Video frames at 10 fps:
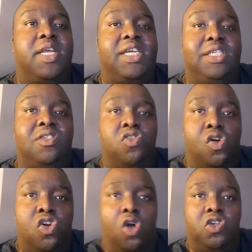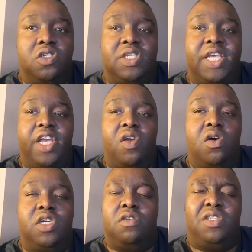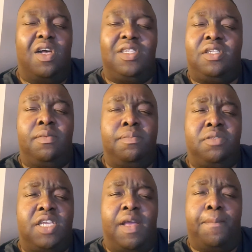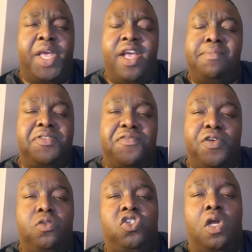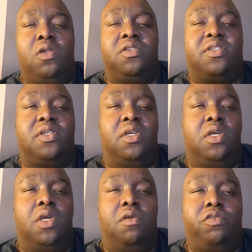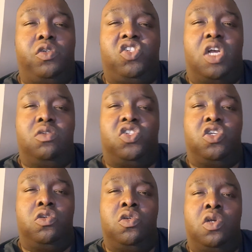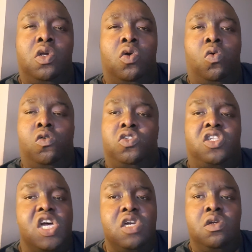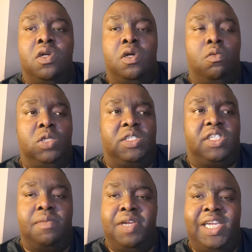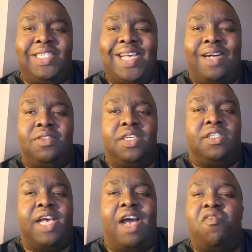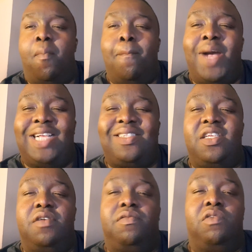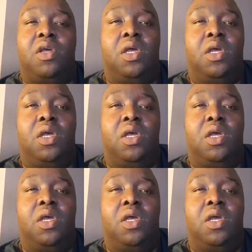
he's not gone on to kick on. They've started to compare him to Phil Jones. Phil Jones, who also was similarly touted to have a massive